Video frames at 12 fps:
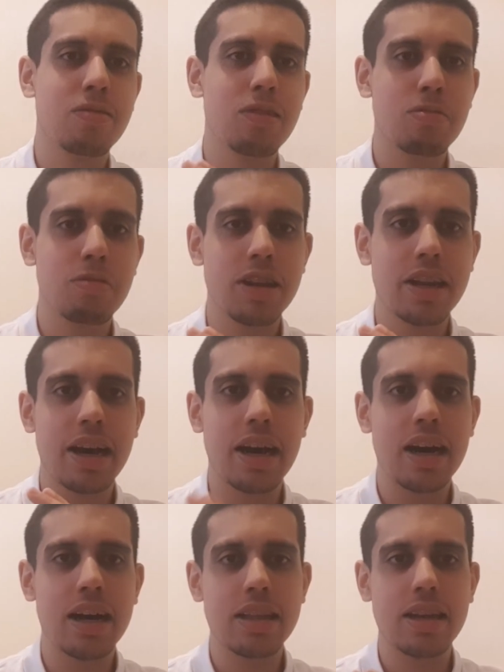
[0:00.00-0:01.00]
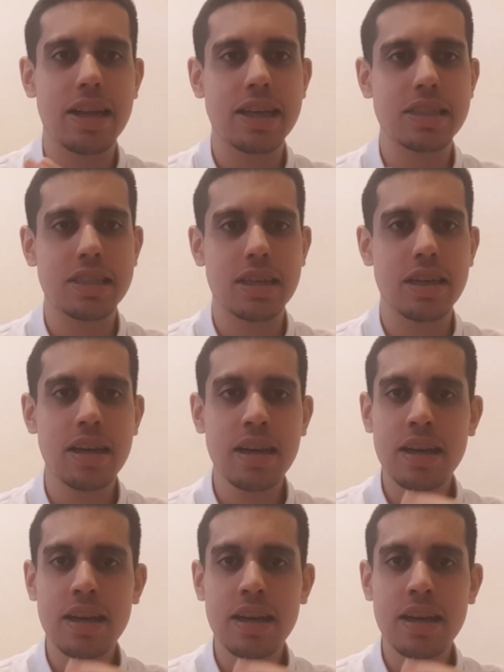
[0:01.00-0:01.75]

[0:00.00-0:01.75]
will win at Leicester